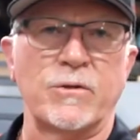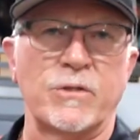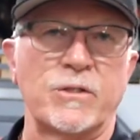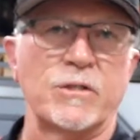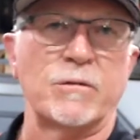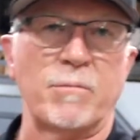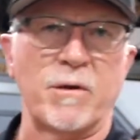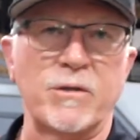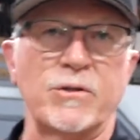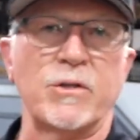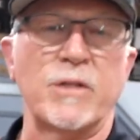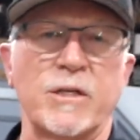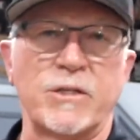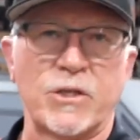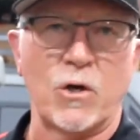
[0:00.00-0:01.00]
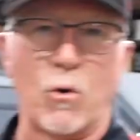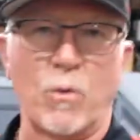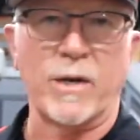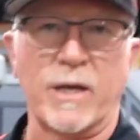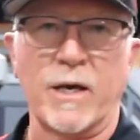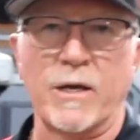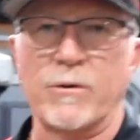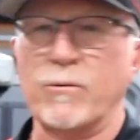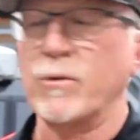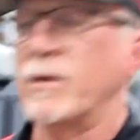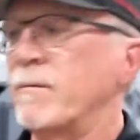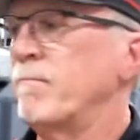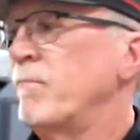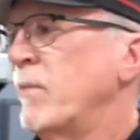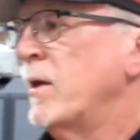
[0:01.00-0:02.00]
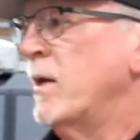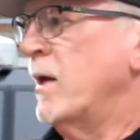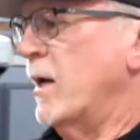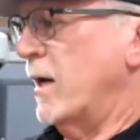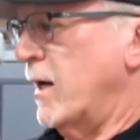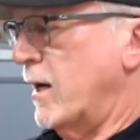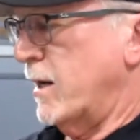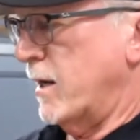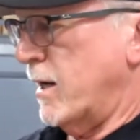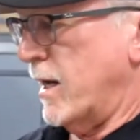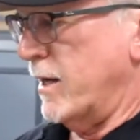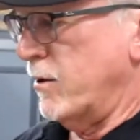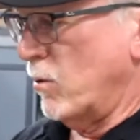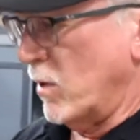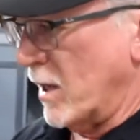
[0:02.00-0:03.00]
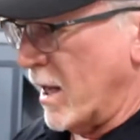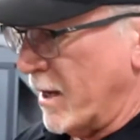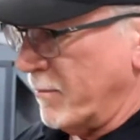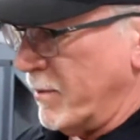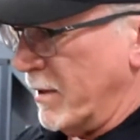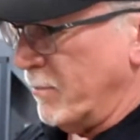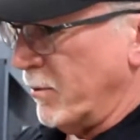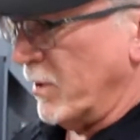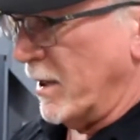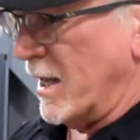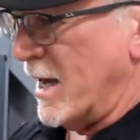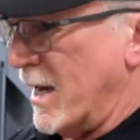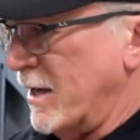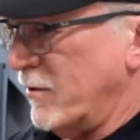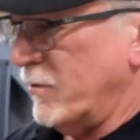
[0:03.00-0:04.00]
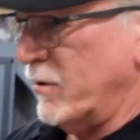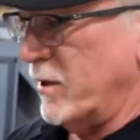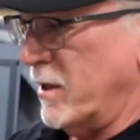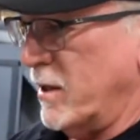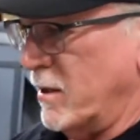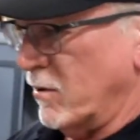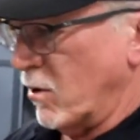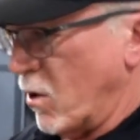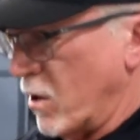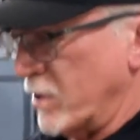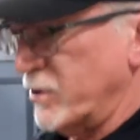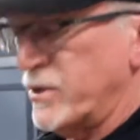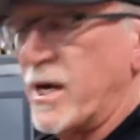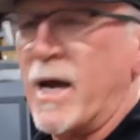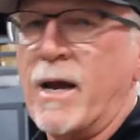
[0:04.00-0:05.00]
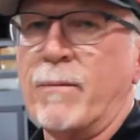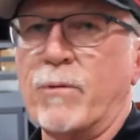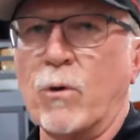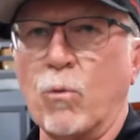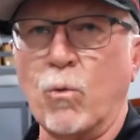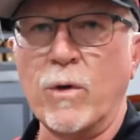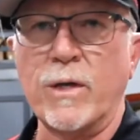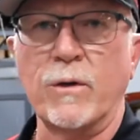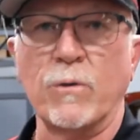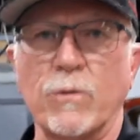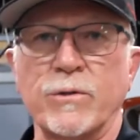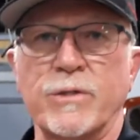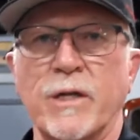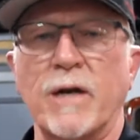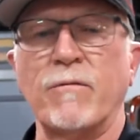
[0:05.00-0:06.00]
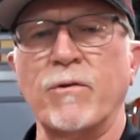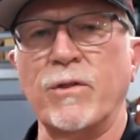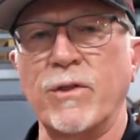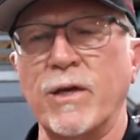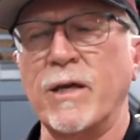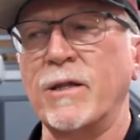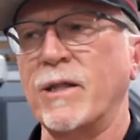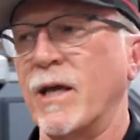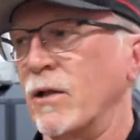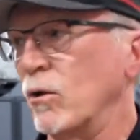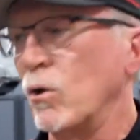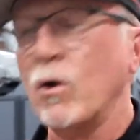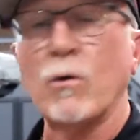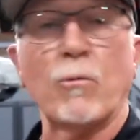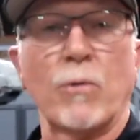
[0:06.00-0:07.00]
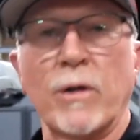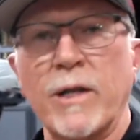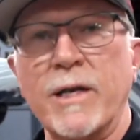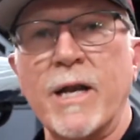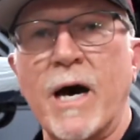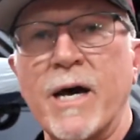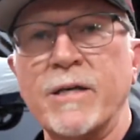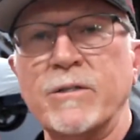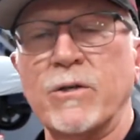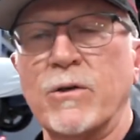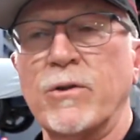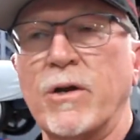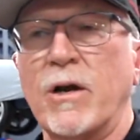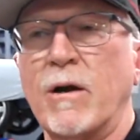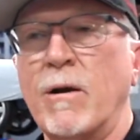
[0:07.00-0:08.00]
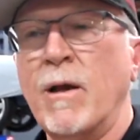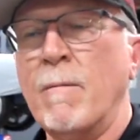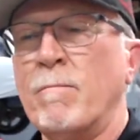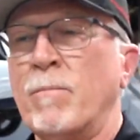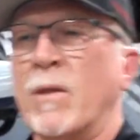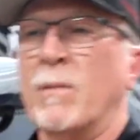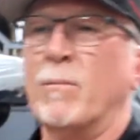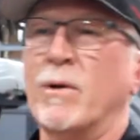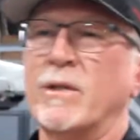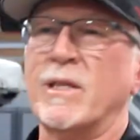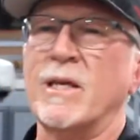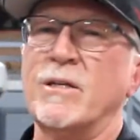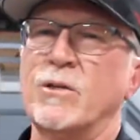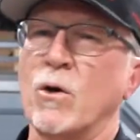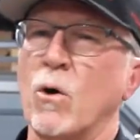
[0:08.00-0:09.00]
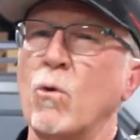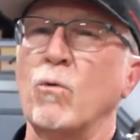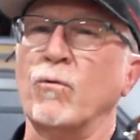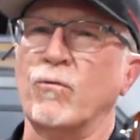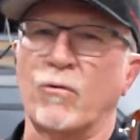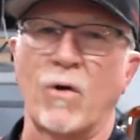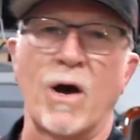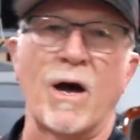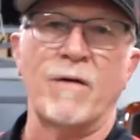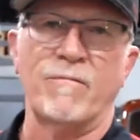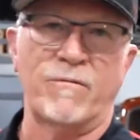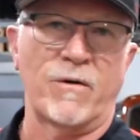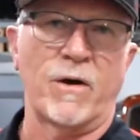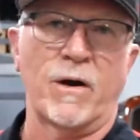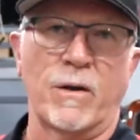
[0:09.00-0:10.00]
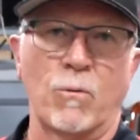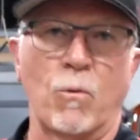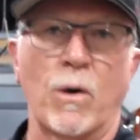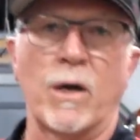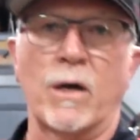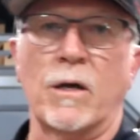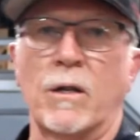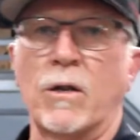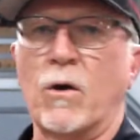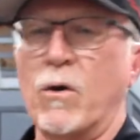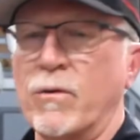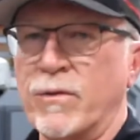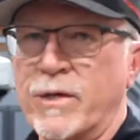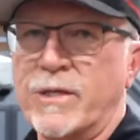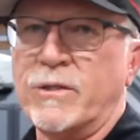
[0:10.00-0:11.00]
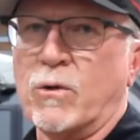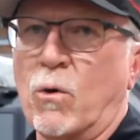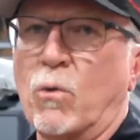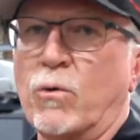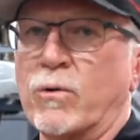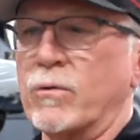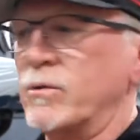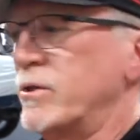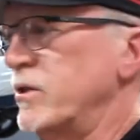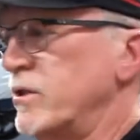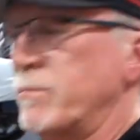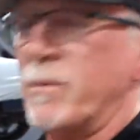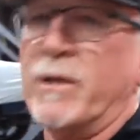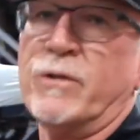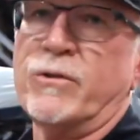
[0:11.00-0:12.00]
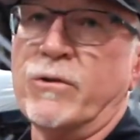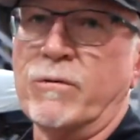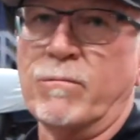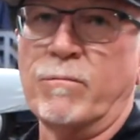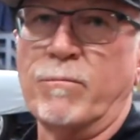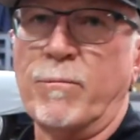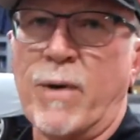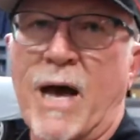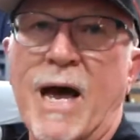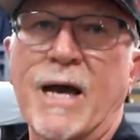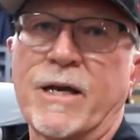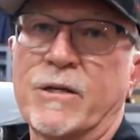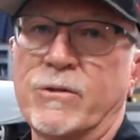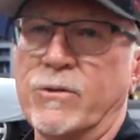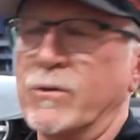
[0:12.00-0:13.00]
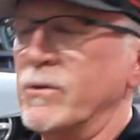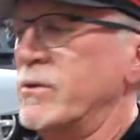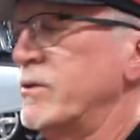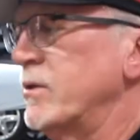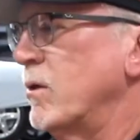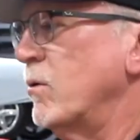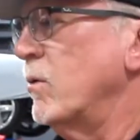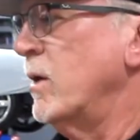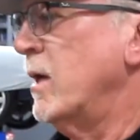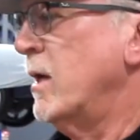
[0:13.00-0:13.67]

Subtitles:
the suspension that's going under it. I know a lot of people like the large diameter wheels and everything. They look really nice on there, but they don't drive very well on these older suspension packages. So